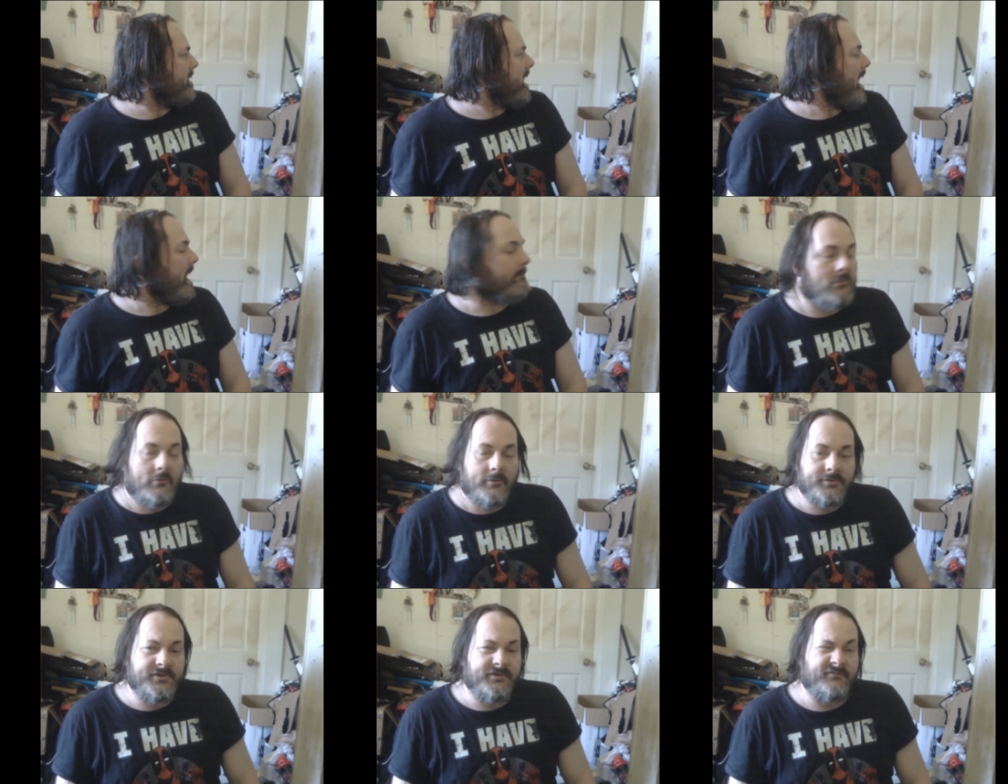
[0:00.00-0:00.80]
I'm
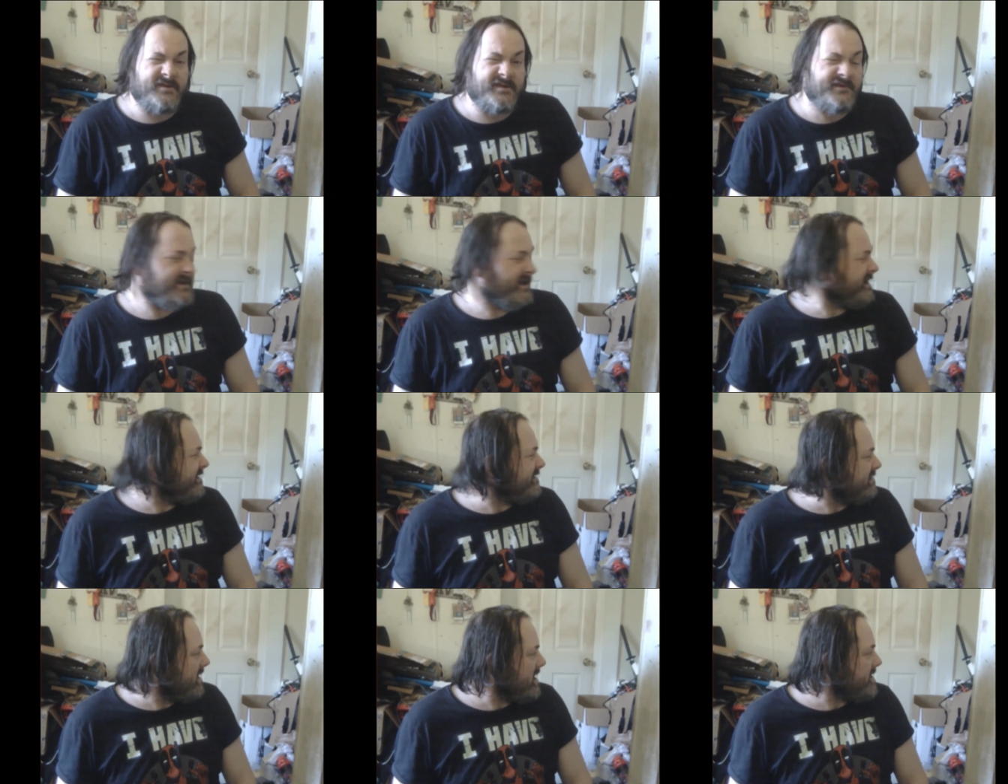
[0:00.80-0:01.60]
going to finish
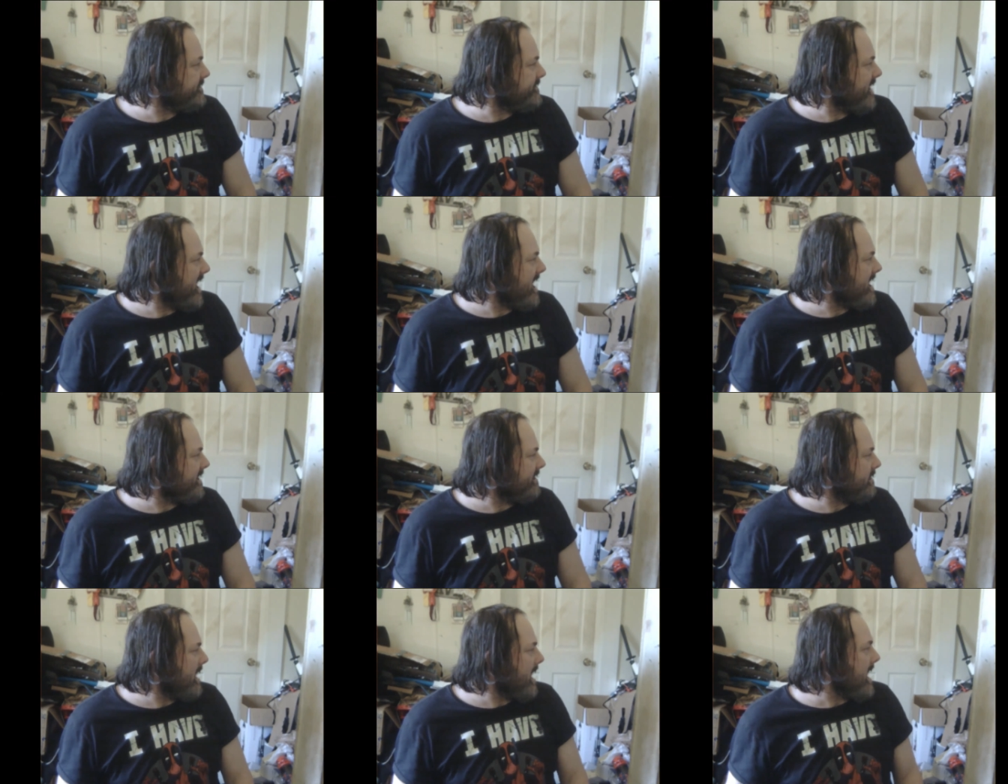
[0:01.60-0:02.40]
eating lunch
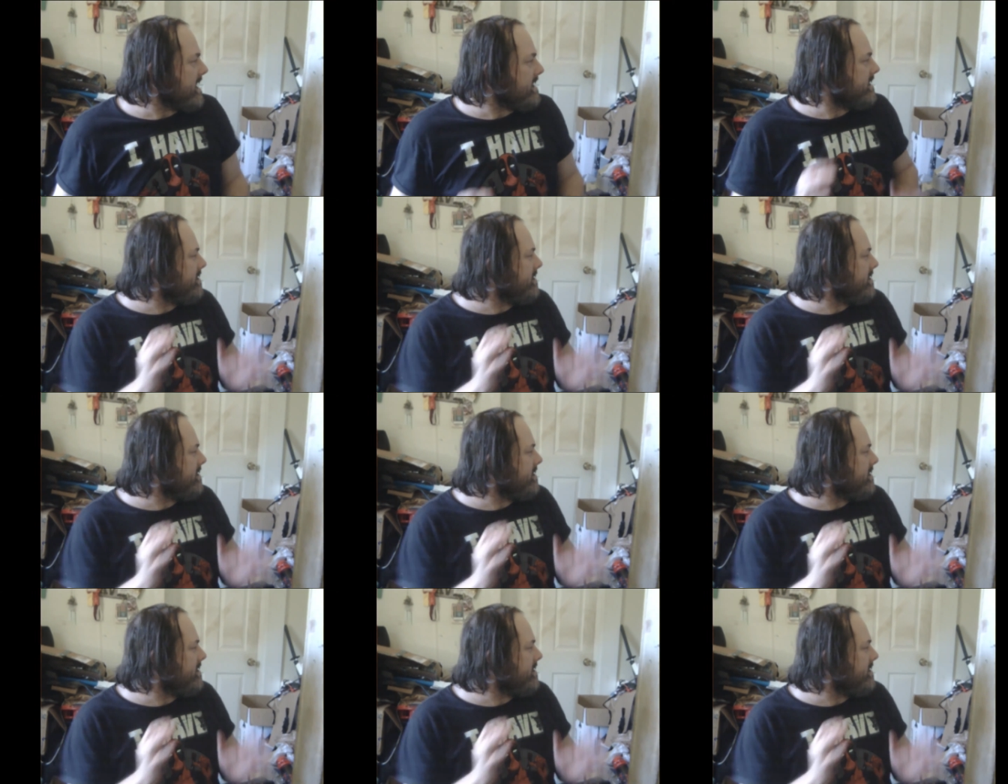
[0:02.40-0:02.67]
and like